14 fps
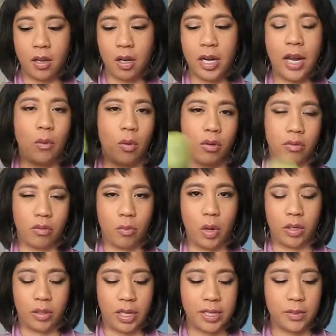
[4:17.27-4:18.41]
or not
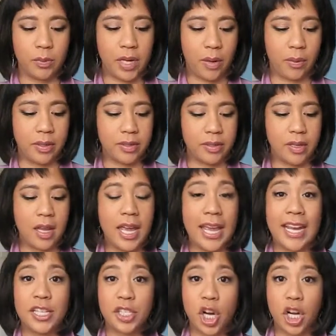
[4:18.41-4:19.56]
Walgreens, when I was
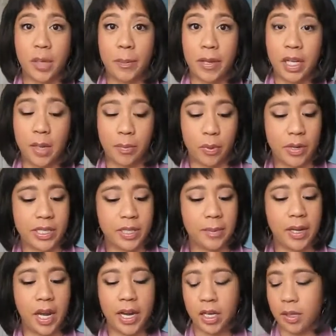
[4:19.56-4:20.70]
in Target picking up the rest of
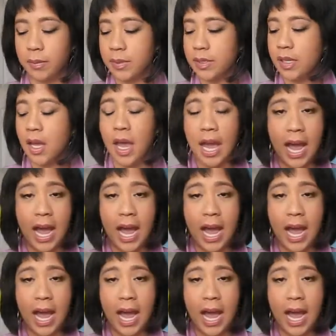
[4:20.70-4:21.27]
my items,